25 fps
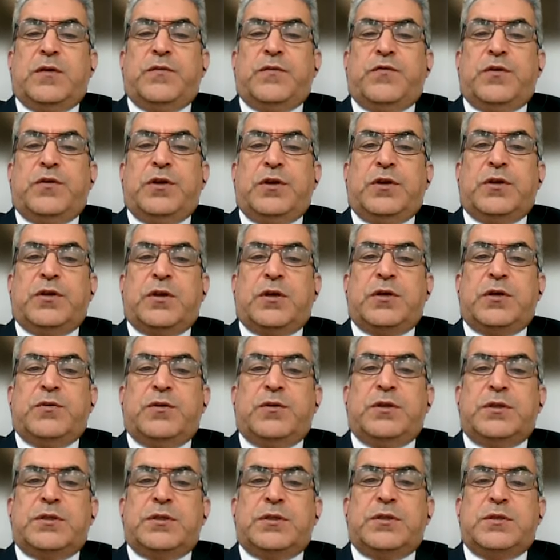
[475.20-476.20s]
follicular
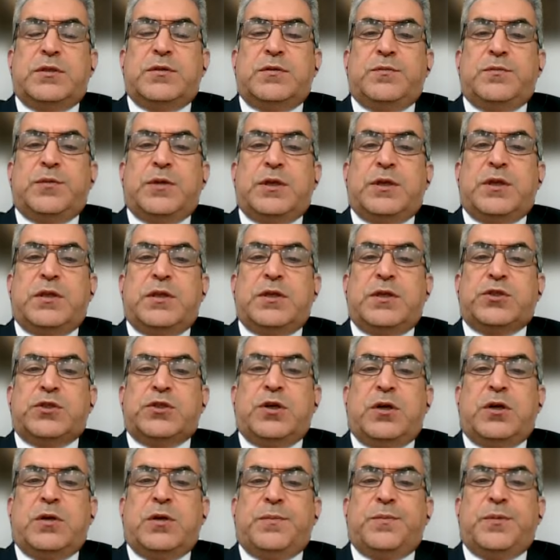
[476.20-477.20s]
units, but the
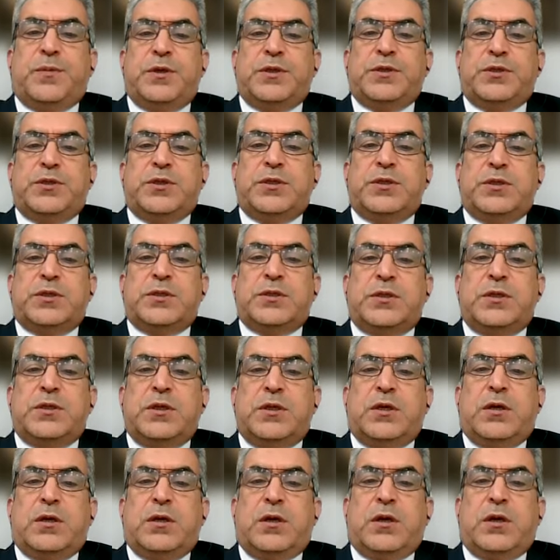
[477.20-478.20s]
sharp punches
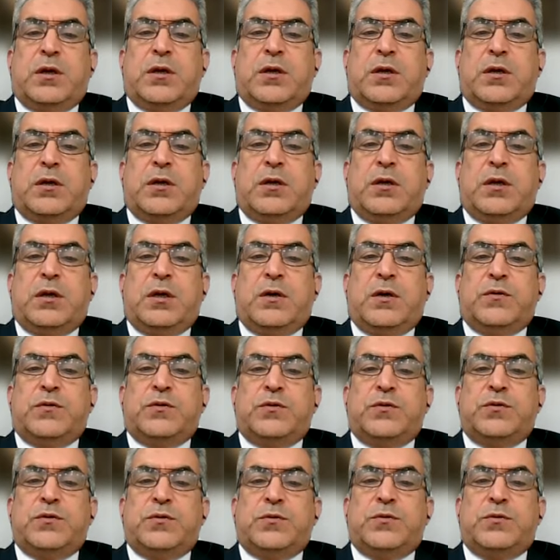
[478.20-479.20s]
are
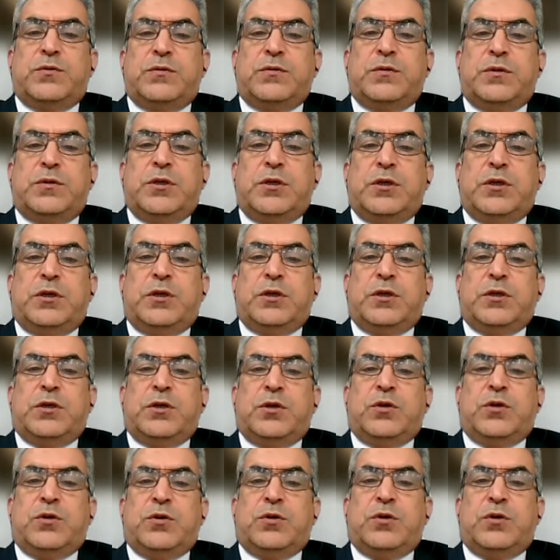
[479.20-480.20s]
allowed to
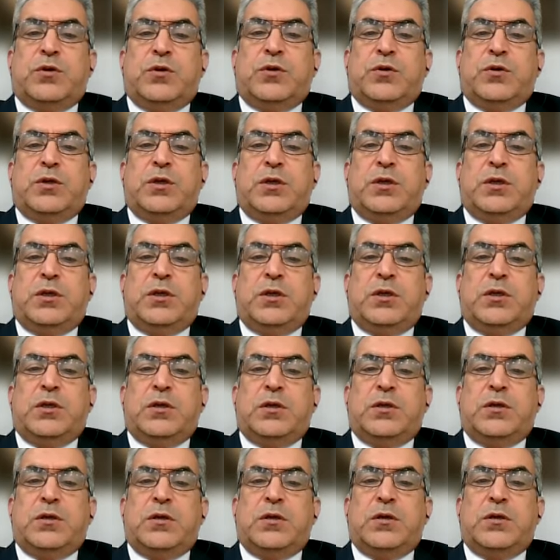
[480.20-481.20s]
go
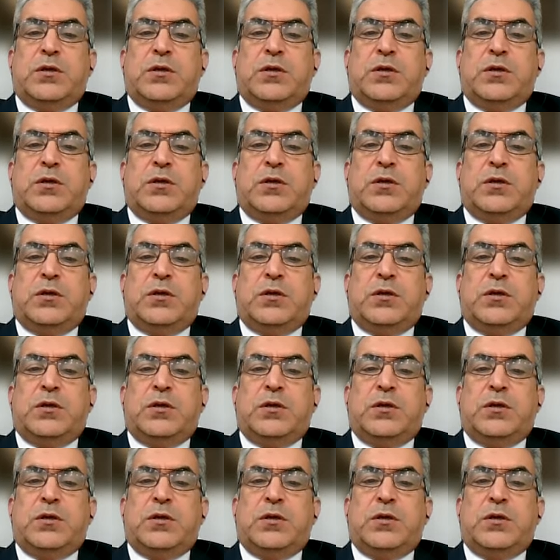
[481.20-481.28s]
only